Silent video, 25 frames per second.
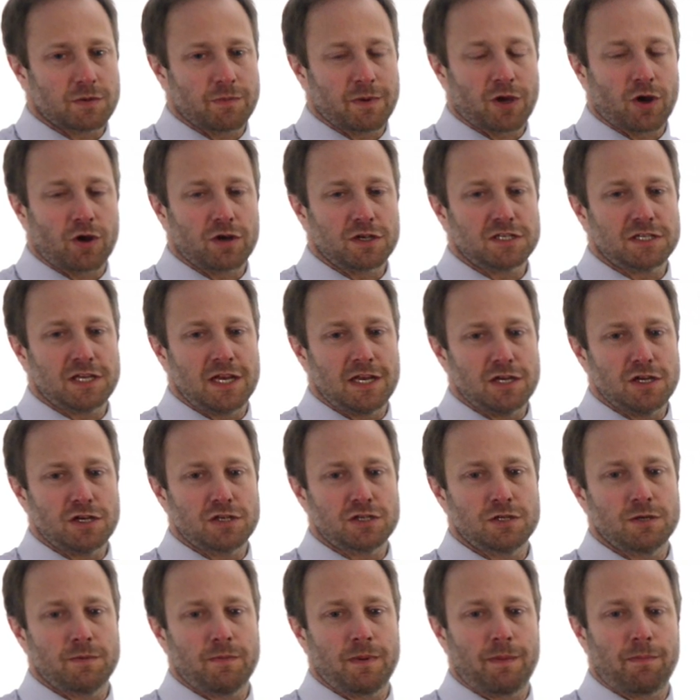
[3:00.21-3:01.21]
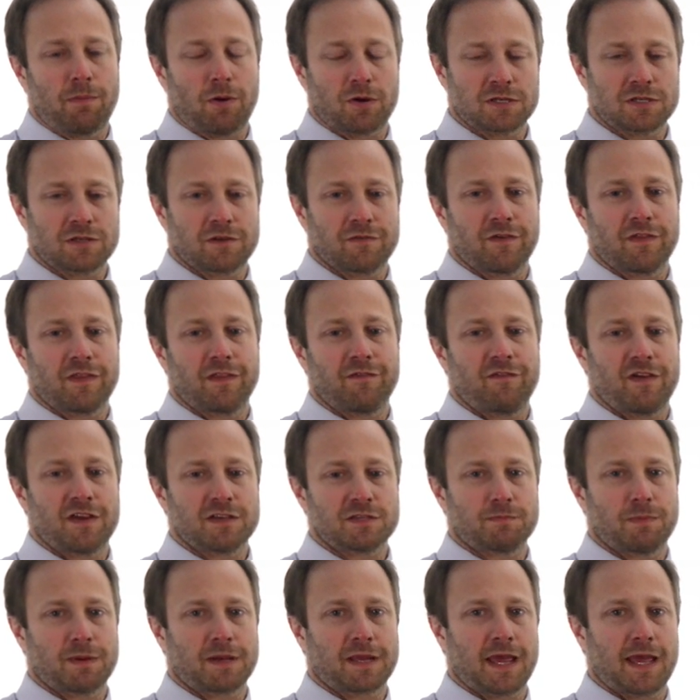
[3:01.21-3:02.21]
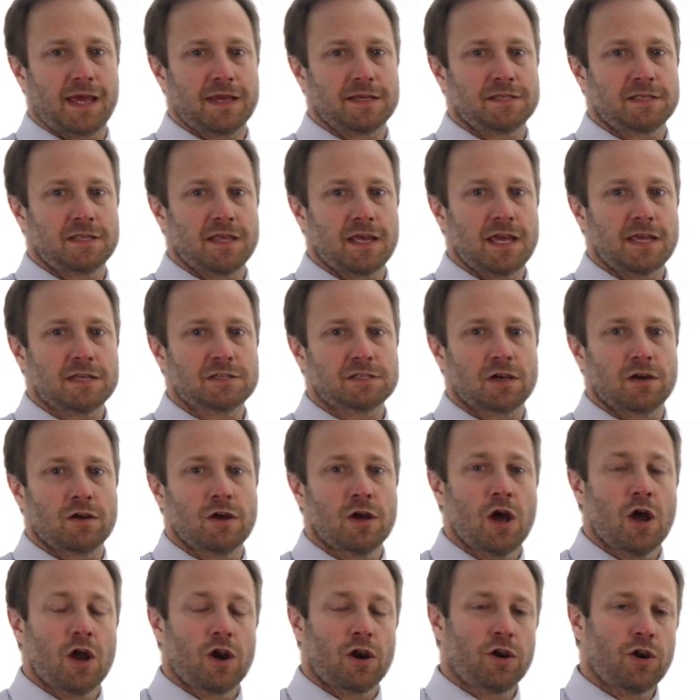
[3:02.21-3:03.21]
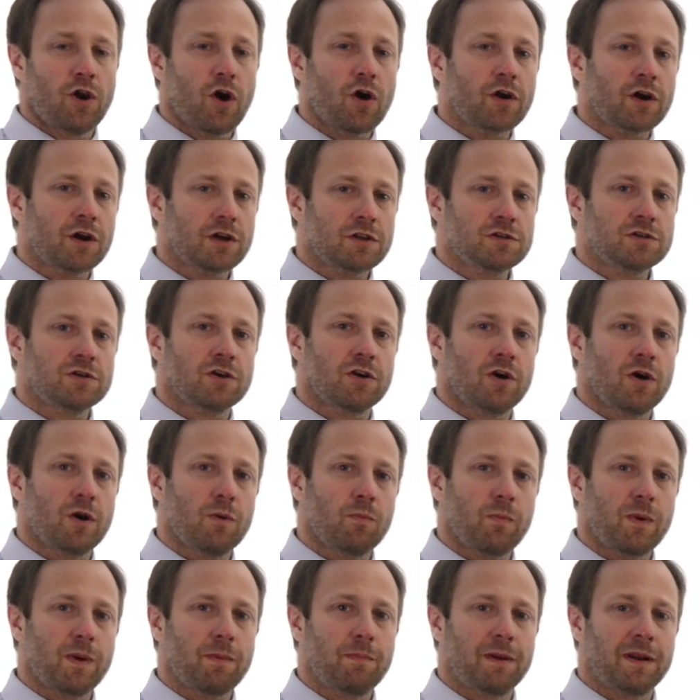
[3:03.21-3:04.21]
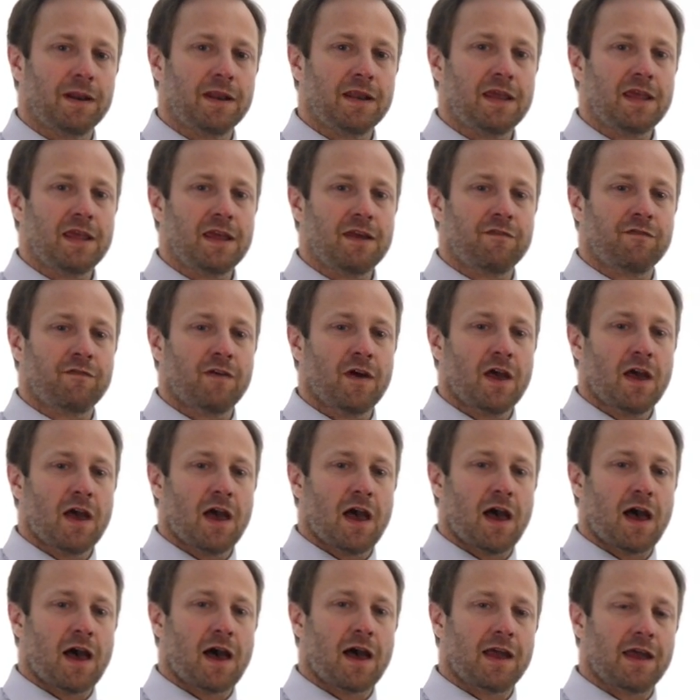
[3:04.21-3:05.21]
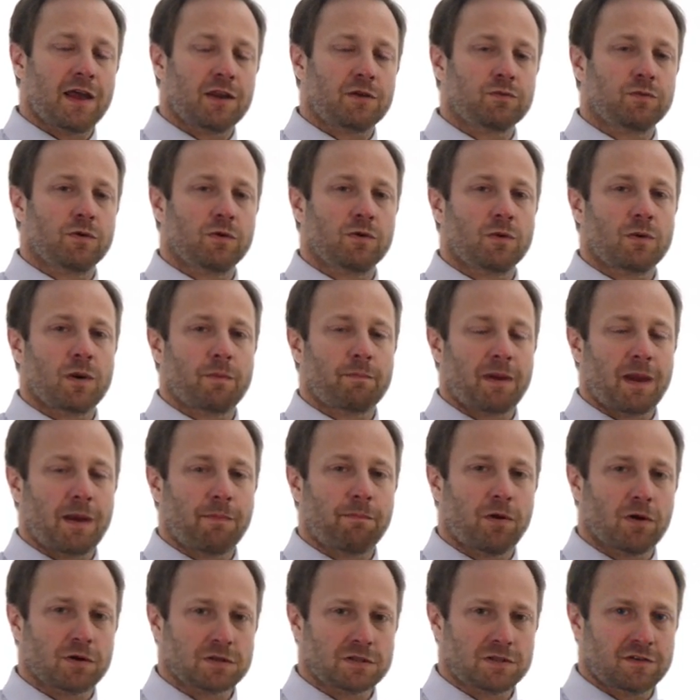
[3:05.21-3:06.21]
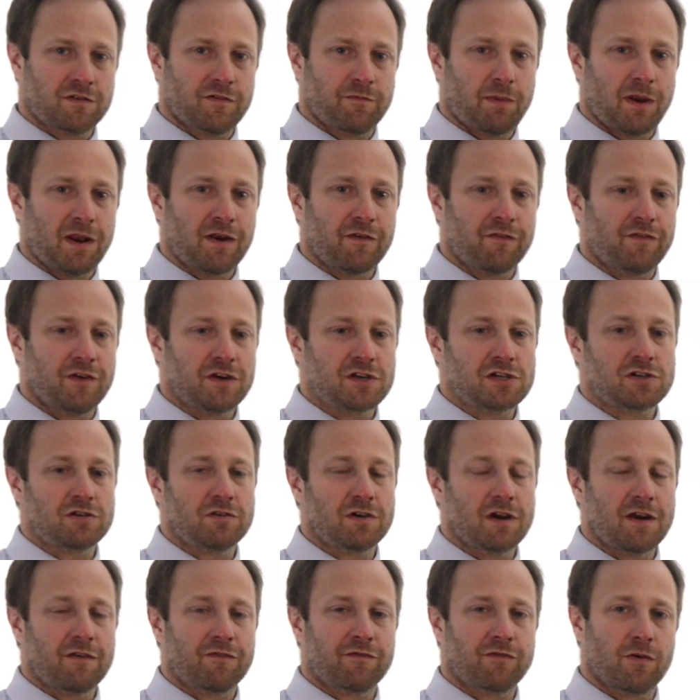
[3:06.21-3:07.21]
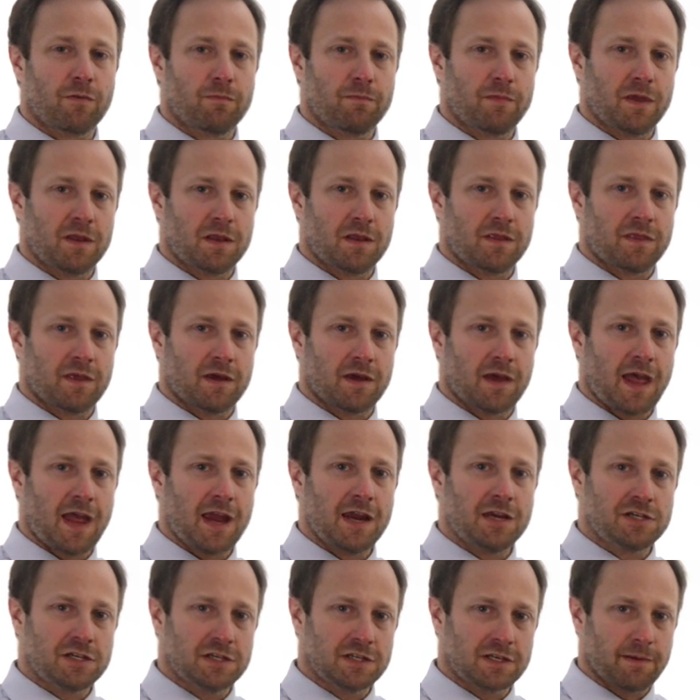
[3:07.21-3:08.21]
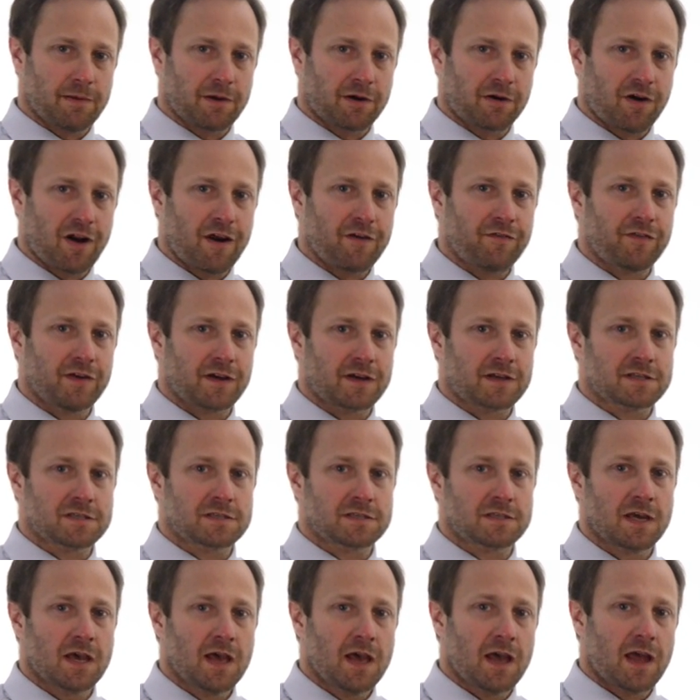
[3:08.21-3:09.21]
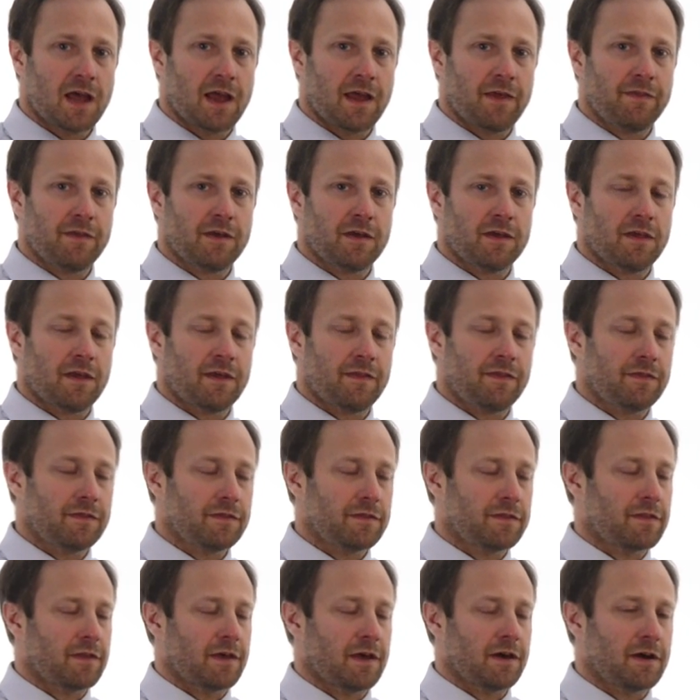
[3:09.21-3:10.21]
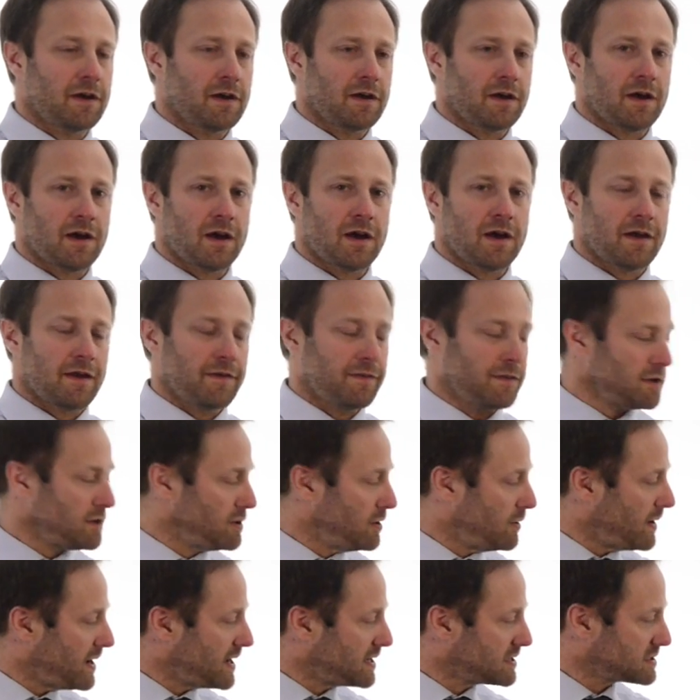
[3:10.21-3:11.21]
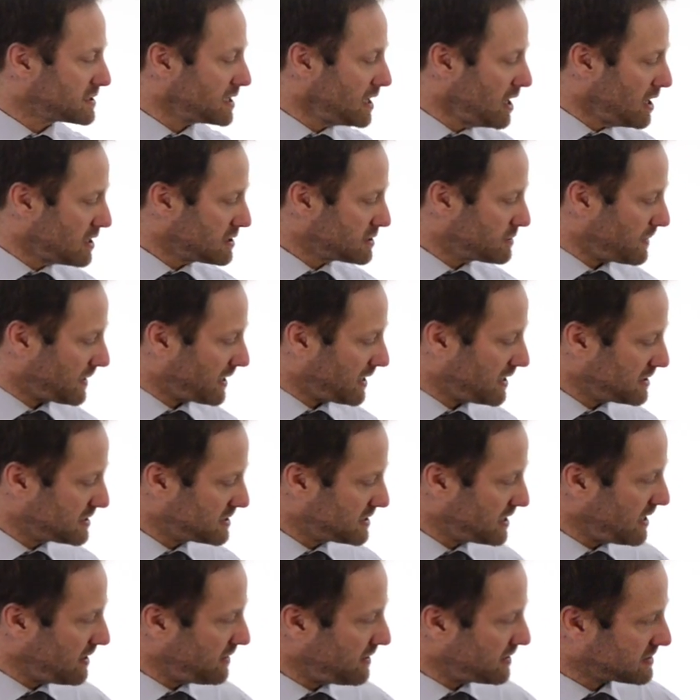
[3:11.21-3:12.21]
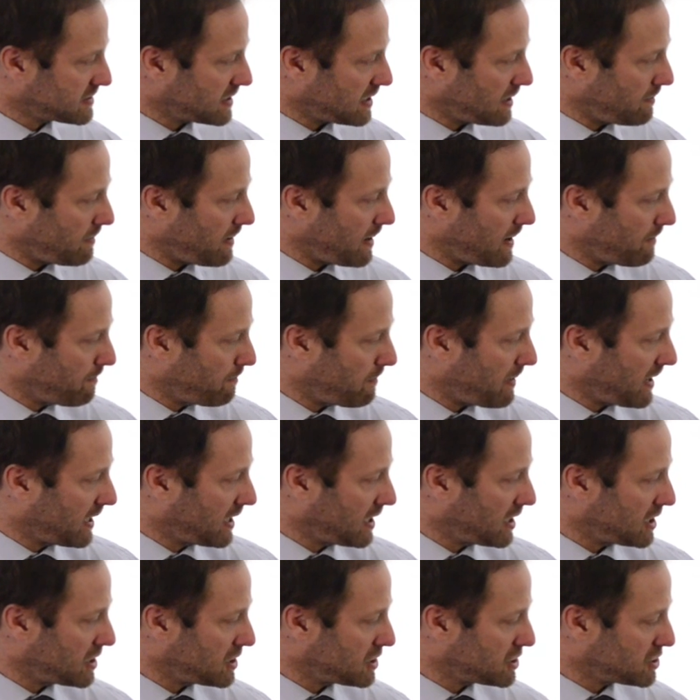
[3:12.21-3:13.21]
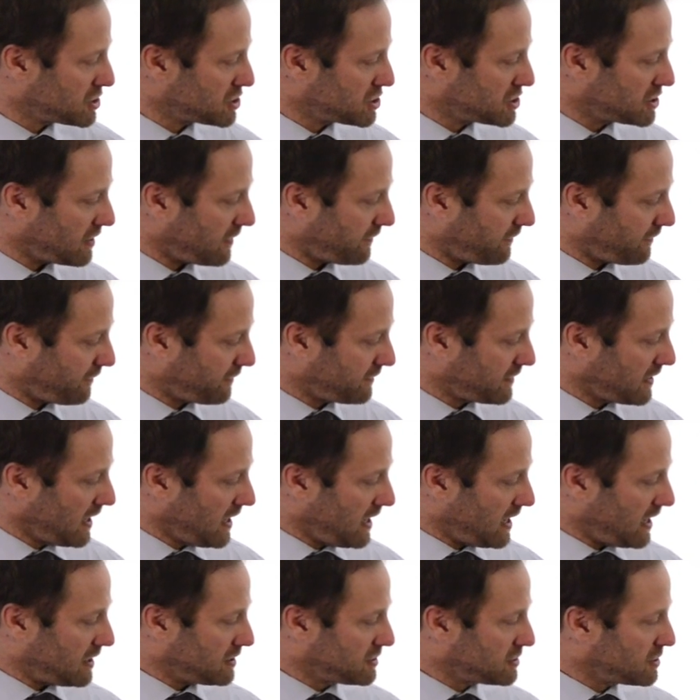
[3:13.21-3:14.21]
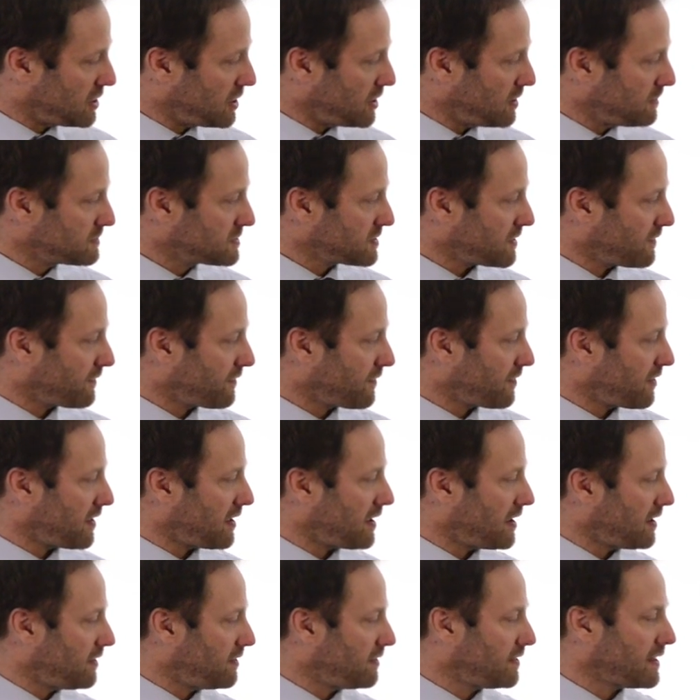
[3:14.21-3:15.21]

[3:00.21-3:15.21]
so we continue to be positive on the investment case there. So longer term, we believe it will be a positive beneficiary from the aging demographics in the US. So we can see there's going to be a big shift in terms of the